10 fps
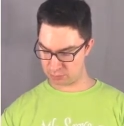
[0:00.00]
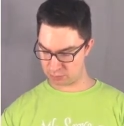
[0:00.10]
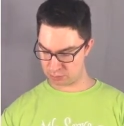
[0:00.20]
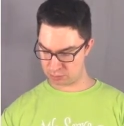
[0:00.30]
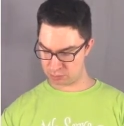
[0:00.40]

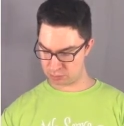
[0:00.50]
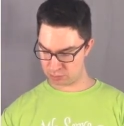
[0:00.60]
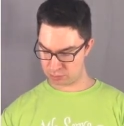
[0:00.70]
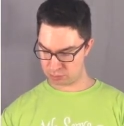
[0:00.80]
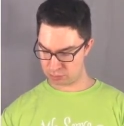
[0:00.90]

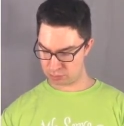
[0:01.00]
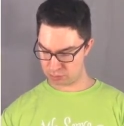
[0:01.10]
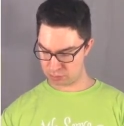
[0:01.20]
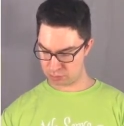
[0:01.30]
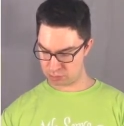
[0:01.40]

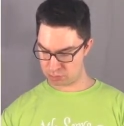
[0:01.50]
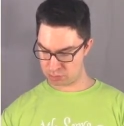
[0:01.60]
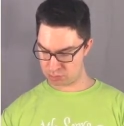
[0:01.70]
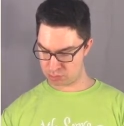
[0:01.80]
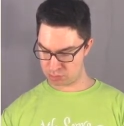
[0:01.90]

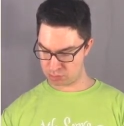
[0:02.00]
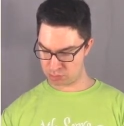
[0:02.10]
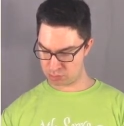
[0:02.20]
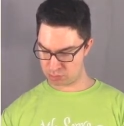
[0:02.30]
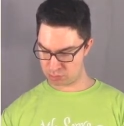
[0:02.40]

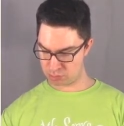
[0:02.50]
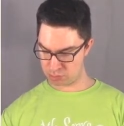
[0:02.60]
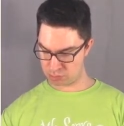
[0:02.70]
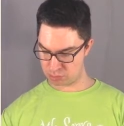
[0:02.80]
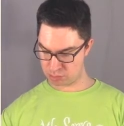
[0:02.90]

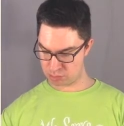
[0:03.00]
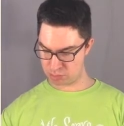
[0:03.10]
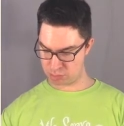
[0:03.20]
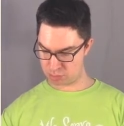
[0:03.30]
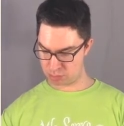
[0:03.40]

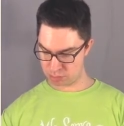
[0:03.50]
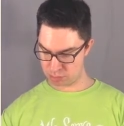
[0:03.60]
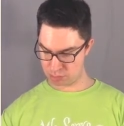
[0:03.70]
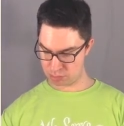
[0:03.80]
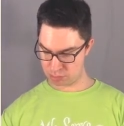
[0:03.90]

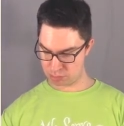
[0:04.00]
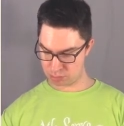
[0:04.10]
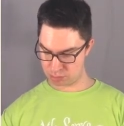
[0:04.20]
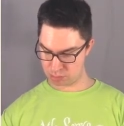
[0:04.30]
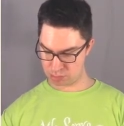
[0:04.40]

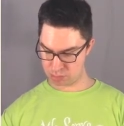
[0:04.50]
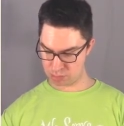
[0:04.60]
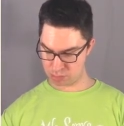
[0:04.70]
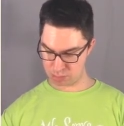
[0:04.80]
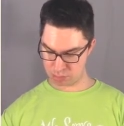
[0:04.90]

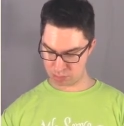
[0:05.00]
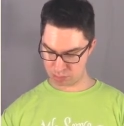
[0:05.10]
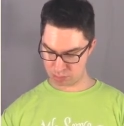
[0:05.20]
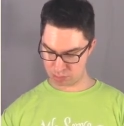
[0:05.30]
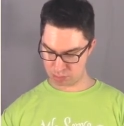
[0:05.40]

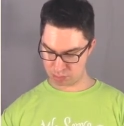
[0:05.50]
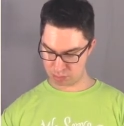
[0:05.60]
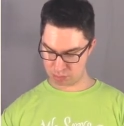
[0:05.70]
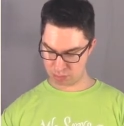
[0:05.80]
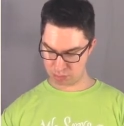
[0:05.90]

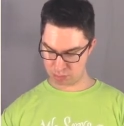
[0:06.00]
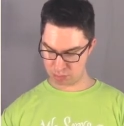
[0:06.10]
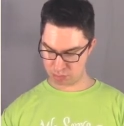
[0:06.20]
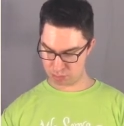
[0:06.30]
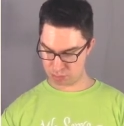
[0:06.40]

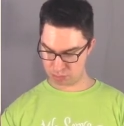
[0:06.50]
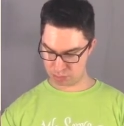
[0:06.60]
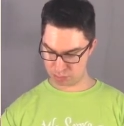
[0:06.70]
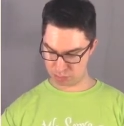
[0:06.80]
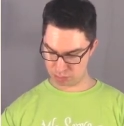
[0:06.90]

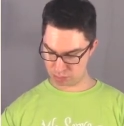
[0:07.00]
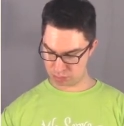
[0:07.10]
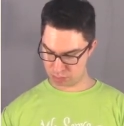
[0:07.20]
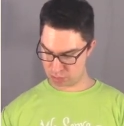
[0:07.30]
Nothing is said.